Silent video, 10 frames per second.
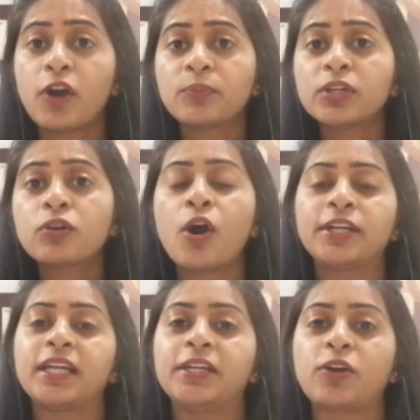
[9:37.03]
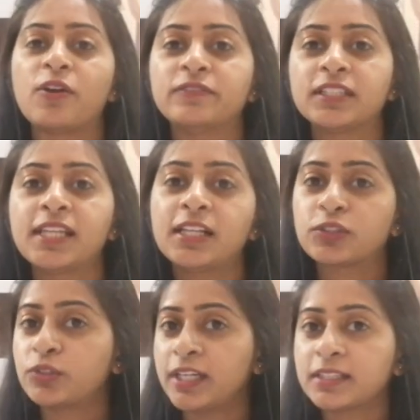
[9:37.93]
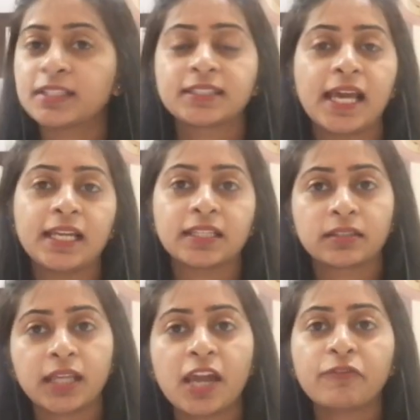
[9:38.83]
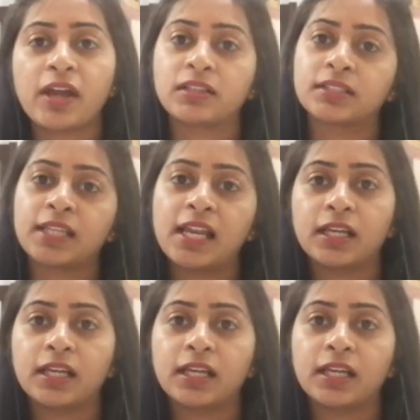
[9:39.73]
the content of the cell, so that the cell is safe and the cell